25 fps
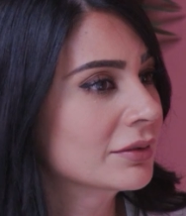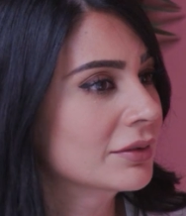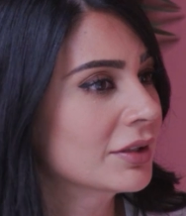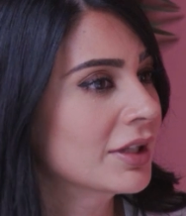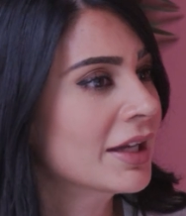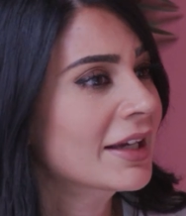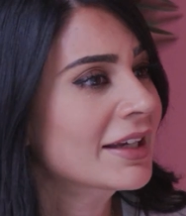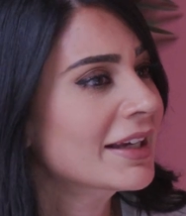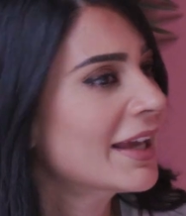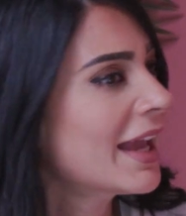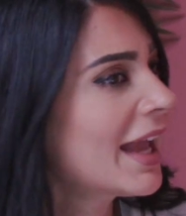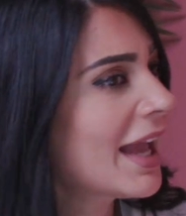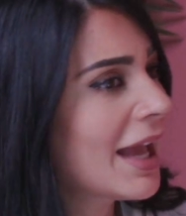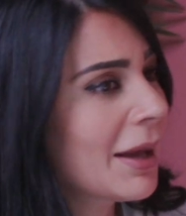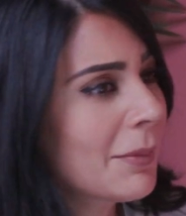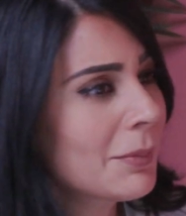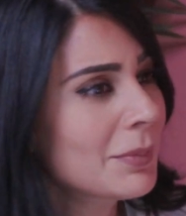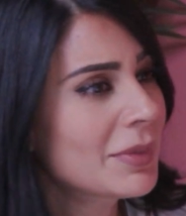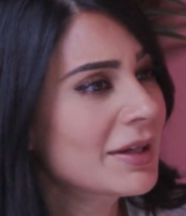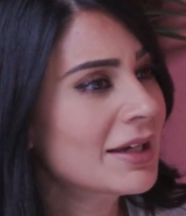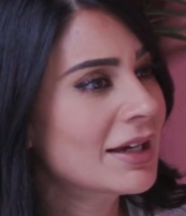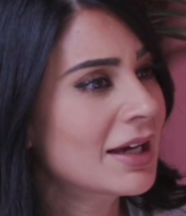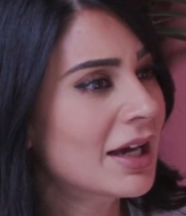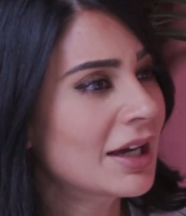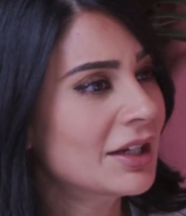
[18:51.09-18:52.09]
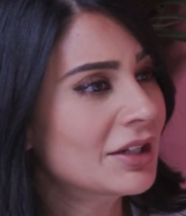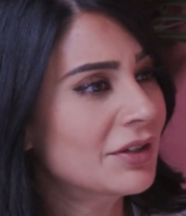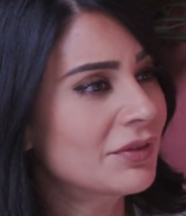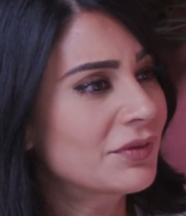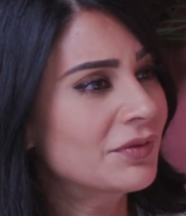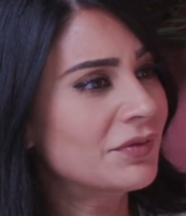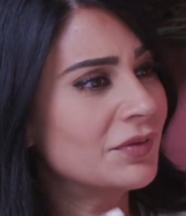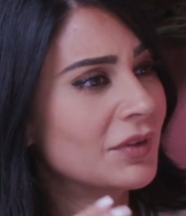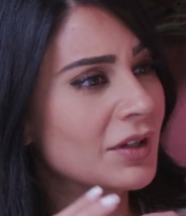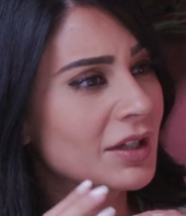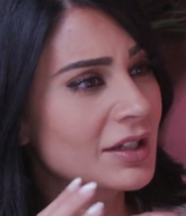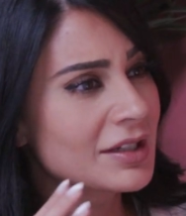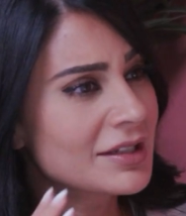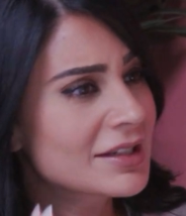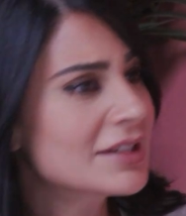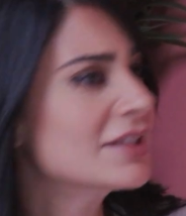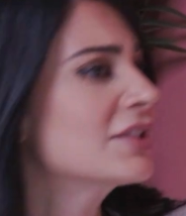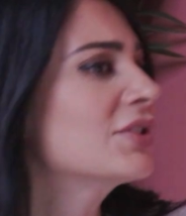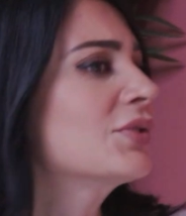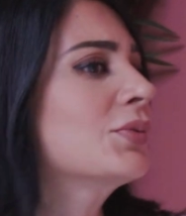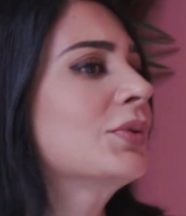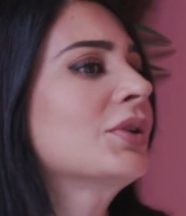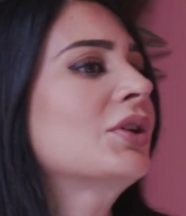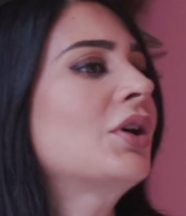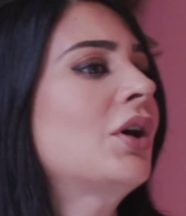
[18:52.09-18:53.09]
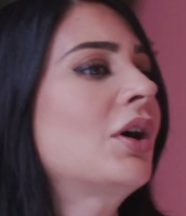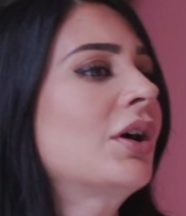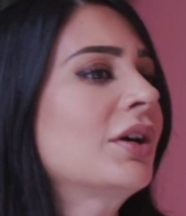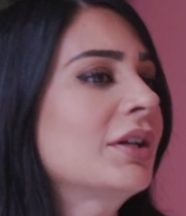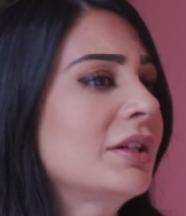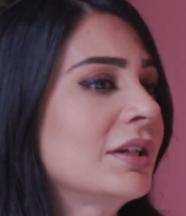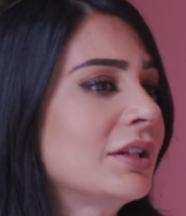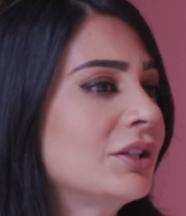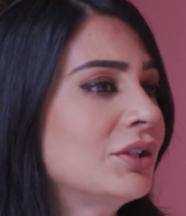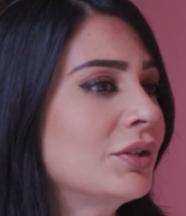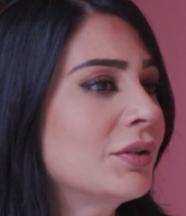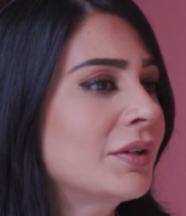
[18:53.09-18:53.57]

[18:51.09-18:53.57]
It can't be kind of disregarded.